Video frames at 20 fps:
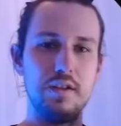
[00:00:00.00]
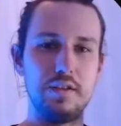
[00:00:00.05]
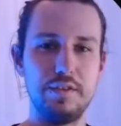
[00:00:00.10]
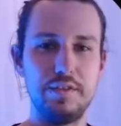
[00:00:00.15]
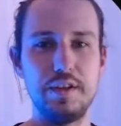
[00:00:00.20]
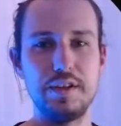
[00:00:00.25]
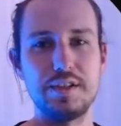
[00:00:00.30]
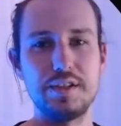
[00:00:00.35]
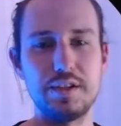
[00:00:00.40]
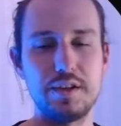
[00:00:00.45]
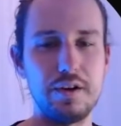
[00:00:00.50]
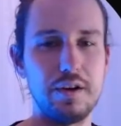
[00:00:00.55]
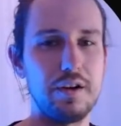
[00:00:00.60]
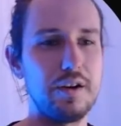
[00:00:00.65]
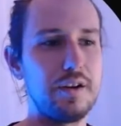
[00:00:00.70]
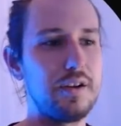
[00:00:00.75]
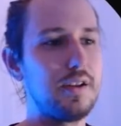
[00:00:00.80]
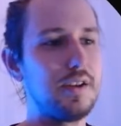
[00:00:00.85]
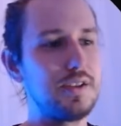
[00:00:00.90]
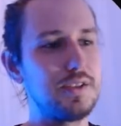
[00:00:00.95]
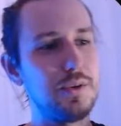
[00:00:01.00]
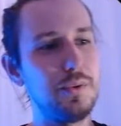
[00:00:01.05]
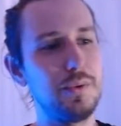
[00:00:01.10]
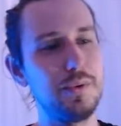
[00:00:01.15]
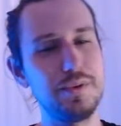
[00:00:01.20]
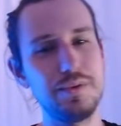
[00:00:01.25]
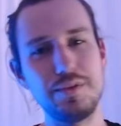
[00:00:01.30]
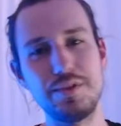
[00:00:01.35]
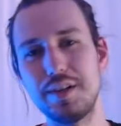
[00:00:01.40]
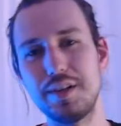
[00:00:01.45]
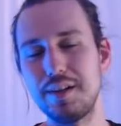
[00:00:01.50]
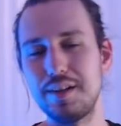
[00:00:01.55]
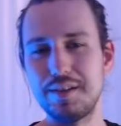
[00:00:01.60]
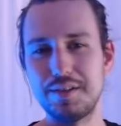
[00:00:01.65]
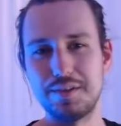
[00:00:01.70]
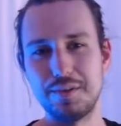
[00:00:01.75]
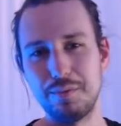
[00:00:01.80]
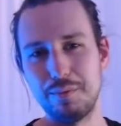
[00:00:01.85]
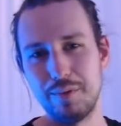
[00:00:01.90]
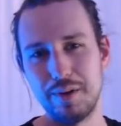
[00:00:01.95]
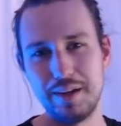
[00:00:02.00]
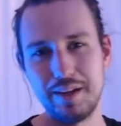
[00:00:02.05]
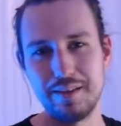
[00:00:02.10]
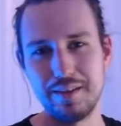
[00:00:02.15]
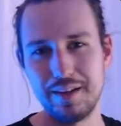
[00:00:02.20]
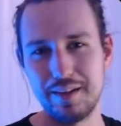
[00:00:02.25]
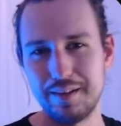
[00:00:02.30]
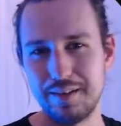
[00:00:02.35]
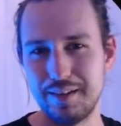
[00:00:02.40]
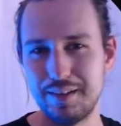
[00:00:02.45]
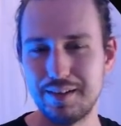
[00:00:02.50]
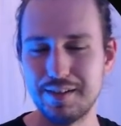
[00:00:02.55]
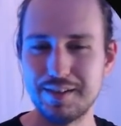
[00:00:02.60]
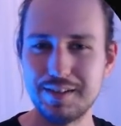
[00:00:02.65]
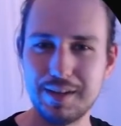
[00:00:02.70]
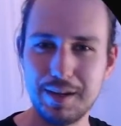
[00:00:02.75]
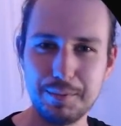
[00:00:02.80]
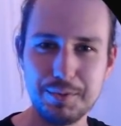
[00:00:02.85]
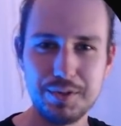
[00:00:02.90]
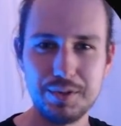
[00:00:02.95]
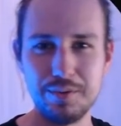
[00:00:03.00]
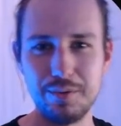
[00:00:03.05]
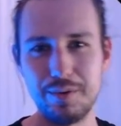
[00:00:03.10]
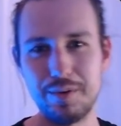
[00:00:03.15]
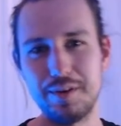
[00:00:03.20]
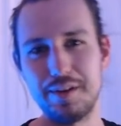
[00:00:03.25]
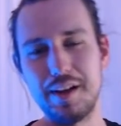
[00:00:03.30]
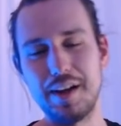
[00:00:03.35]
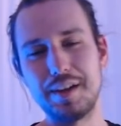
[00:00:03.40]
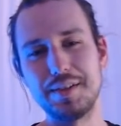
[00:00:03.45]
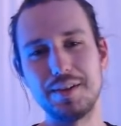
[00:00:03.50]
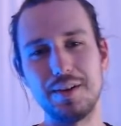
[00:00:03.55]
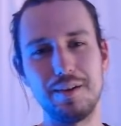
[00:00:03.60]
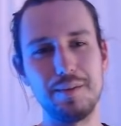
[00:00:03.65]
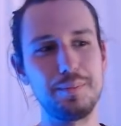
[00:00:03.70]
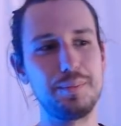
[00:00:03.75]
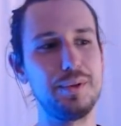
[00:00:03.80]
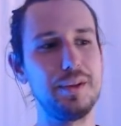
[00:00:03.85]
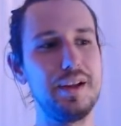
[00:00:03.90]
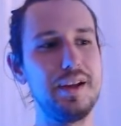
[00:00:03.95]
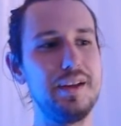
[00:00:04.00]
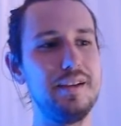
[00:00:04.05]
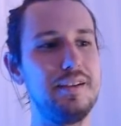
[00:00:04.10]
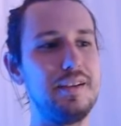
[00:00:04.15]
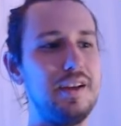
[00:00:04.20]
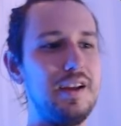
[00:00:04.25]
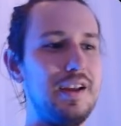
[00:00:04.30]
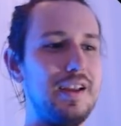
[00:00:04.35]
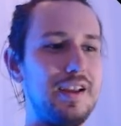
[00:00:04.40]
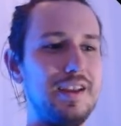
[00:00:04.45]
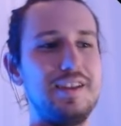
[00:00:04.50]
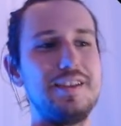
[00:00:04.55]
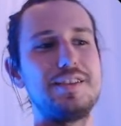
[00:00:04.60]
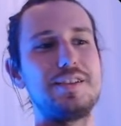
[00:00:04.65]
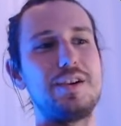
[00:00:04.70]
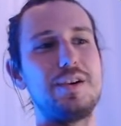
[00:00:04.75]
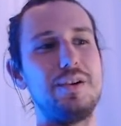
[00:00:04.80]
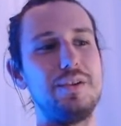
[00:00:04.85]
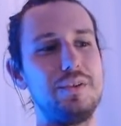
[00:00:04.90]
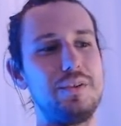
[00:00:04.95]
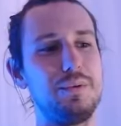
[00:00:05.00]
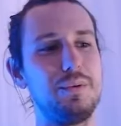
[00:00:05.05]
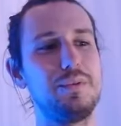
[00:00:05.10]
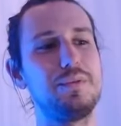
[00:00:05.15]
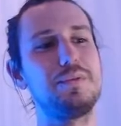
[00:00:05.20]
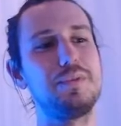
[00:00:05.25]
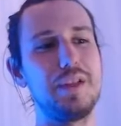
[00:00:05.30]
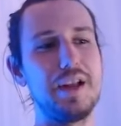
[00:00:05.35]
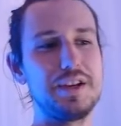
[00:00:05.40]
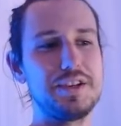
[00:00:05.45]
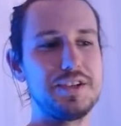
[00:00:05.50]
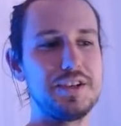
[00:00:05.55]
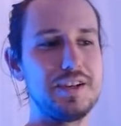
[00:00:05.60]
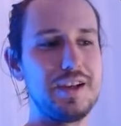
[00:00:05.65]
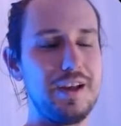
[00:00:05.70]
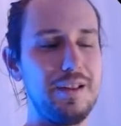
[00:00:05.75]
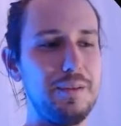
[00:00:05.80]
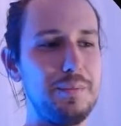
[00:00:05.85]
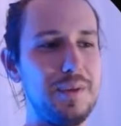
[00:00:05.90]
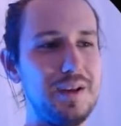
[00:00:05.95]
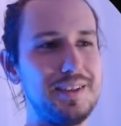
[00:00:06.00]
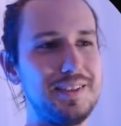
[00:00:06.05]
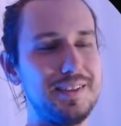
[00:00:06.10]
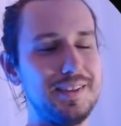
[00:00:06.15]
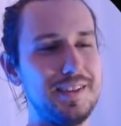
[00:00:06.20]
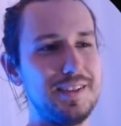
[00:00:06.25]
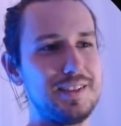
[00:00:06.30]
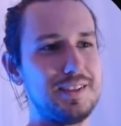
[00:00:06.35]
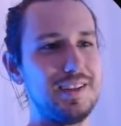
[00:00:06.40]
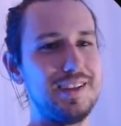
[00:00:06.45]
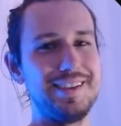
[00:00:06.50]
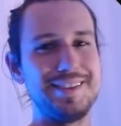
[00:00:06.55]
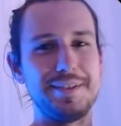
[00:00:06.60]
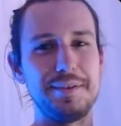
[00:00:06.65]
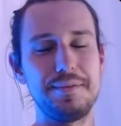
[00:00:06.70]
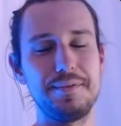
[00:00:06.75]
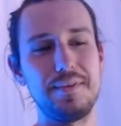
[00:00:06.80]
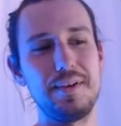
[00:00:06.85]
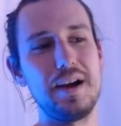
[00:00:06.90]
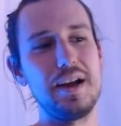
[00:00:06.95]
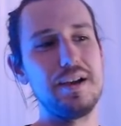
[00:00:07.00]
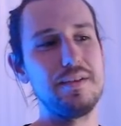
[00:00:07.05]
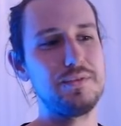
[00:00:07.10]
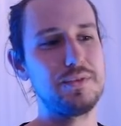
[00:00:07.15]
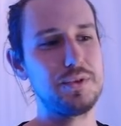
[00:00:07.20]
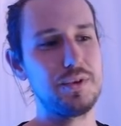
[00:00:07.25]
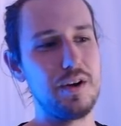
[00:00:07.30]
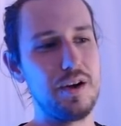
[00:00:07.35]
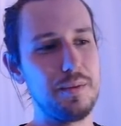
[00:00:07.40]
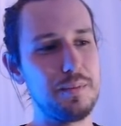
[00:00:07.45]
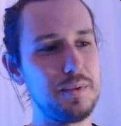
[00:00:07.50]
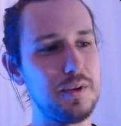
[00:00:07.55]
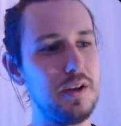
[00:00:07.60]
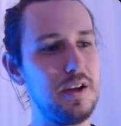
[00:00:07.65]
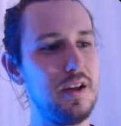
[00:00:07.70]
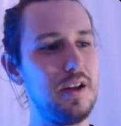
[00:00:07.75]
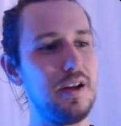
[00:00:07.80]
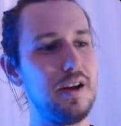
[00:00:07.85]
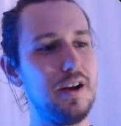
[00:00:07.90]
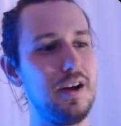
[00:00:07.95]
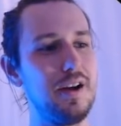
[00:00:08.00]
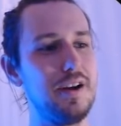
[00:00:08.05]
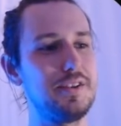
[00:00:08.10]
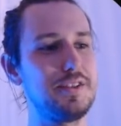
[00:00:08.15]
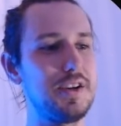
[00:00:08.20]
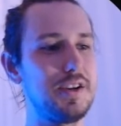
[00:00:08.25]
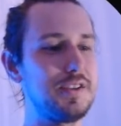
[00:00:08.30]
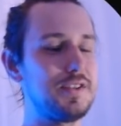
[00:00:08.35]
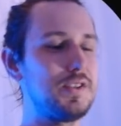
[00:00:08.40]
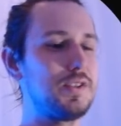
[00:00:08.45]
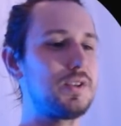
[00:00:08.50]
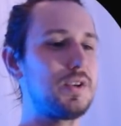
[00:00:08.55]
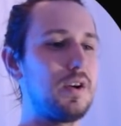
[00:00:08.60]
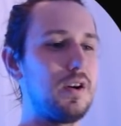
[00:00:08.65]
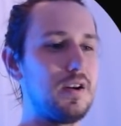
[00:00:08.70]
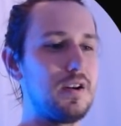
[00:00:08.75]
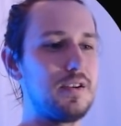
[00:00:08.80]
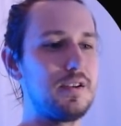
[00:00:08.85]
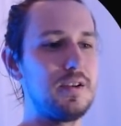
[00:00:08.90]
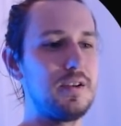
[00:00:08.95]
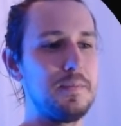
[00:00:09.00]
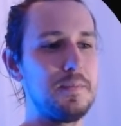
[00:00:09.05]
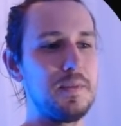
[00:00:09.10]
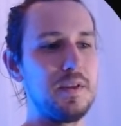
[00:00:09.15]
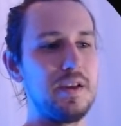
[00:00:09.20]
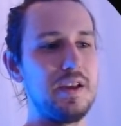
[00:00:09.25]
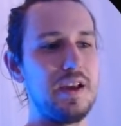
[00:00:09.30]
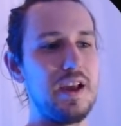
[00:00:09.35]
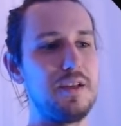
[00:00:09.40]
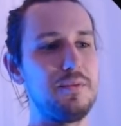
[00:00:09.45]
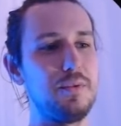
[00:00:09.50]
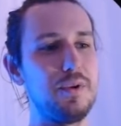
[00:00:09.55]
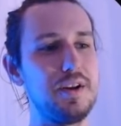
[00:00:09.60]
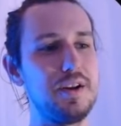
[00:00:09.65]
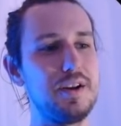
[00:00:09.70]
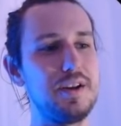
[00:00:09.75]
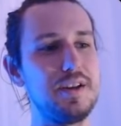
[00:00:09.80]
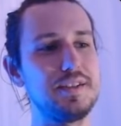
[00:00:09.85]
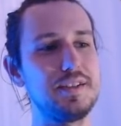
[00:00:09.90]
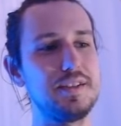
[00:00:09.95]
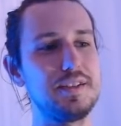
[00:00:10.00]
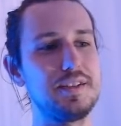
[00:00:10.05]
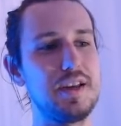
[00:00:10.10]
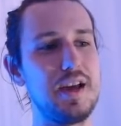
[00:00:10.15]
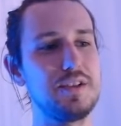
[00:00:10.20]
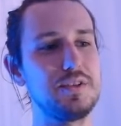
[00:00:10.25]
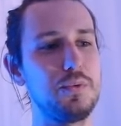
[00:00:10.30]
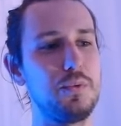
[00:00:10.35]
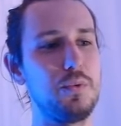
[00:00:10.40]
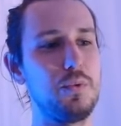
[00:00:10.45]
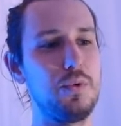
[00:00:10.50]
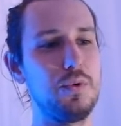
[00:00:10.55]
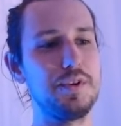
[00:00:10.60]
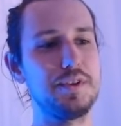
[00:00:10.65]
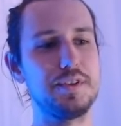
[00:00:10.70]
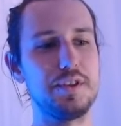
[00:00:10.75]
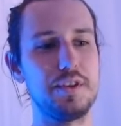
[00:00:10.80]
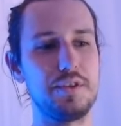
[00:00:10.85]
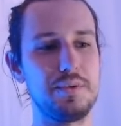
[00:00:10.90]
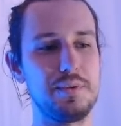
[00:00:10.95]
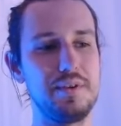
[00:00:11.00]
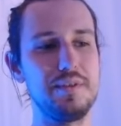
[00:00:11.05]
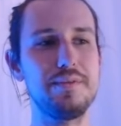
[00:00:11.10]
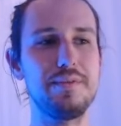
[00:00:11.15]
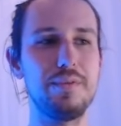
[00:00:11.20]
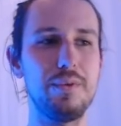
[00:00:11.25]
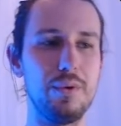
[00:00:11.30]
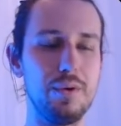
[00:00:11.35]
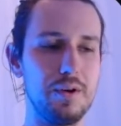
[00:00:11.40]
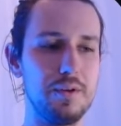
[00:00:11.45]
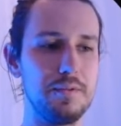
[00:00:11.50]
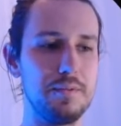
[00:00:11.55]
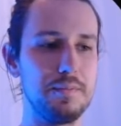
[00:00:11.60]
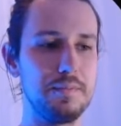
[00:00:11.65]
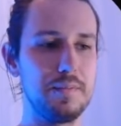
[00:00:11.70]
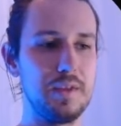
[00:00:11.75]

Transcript: This card is going to change the way that the Deception Order decks are played. It is called the Reflection Elementalist. It is a 5-drop Genesis card. And what it is it has a ward. It's a 3/4.